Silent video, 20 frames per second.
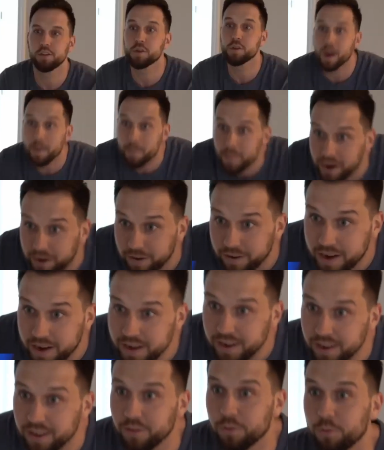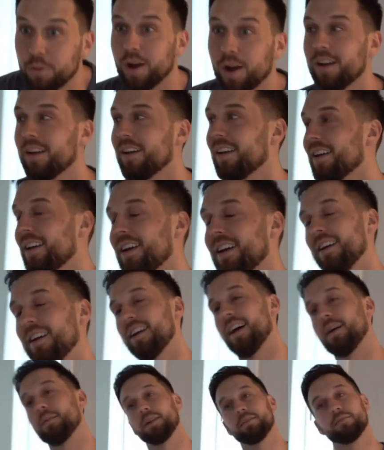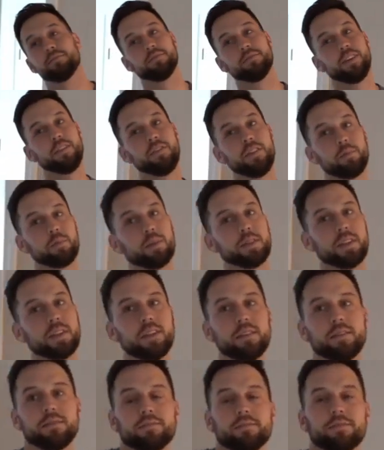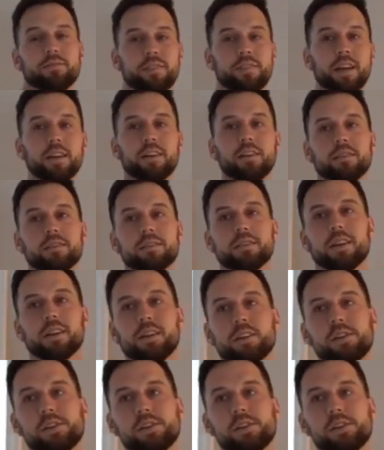You got married? I mean, 50% fail, study